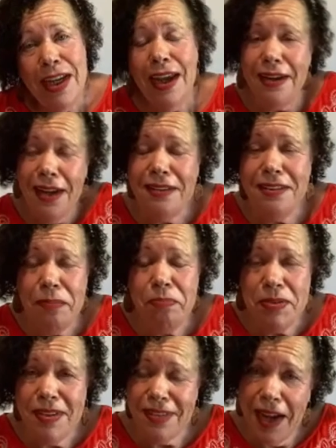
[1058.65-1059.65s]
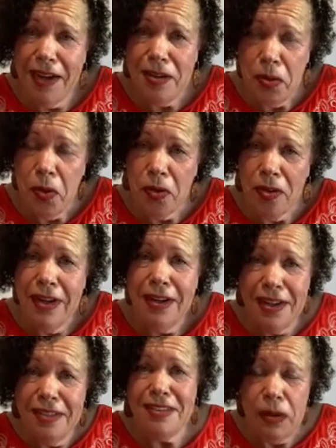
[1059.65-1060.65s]
and I'd sit beside her,
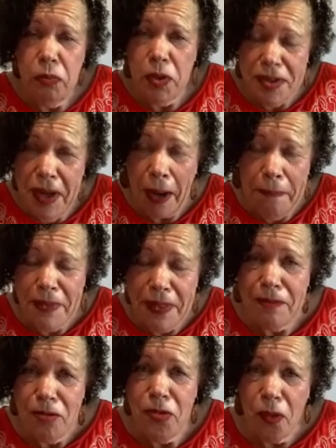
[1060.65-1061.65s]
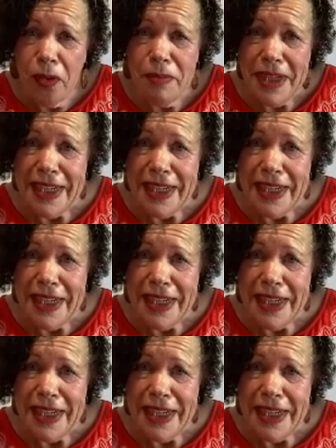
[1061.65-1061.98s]
and she would type them for me.